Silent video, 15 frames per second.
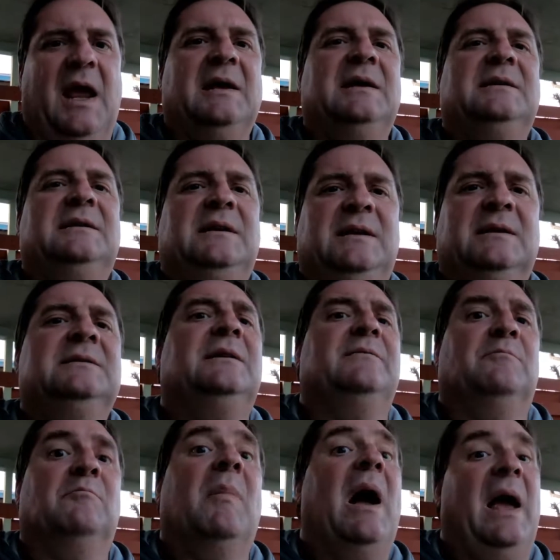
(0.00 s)
And at the end
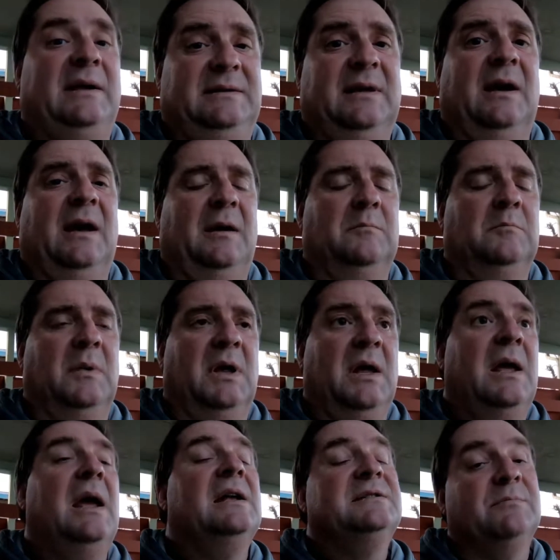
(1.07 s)
of my time,
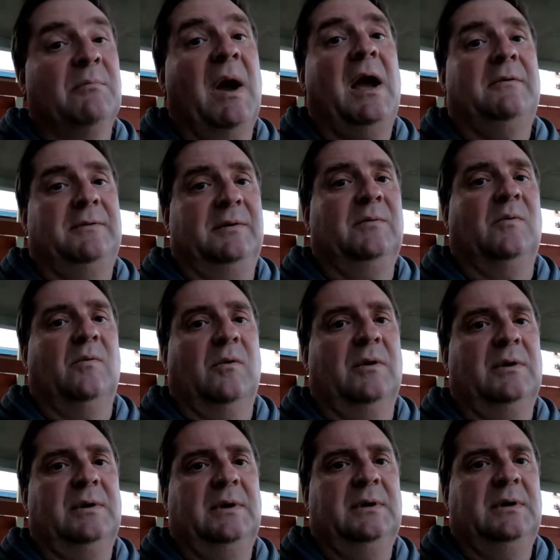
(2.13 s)
it's my
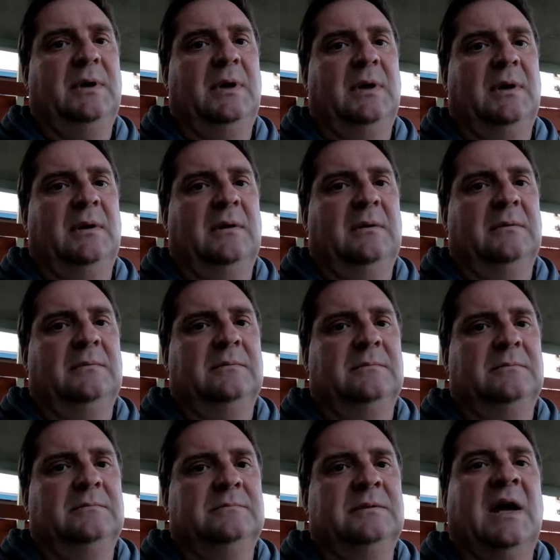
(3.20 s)
reward.
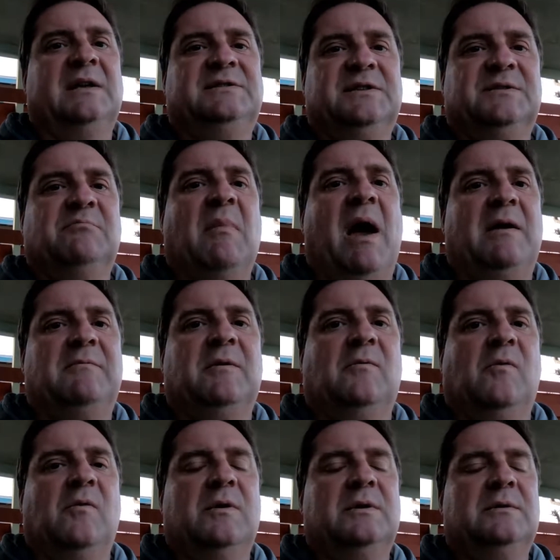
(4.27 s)
Not just my
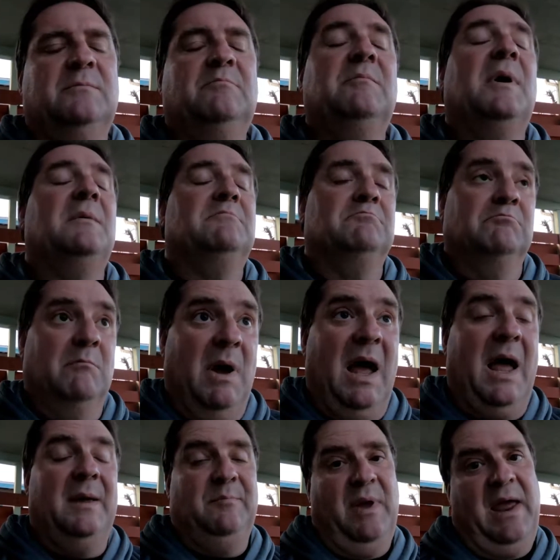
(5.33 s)
reward, but
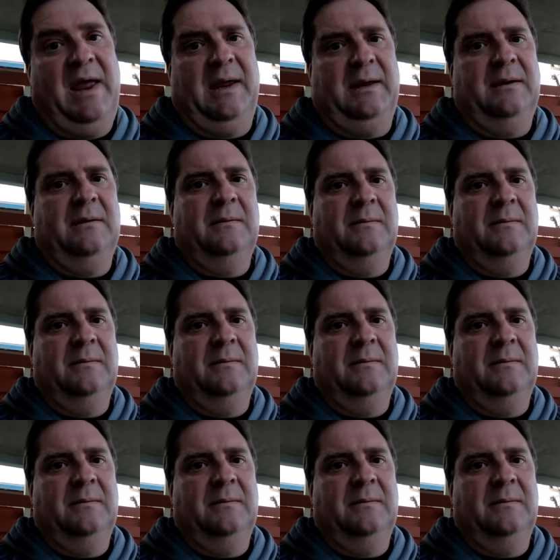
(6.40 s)
my pay.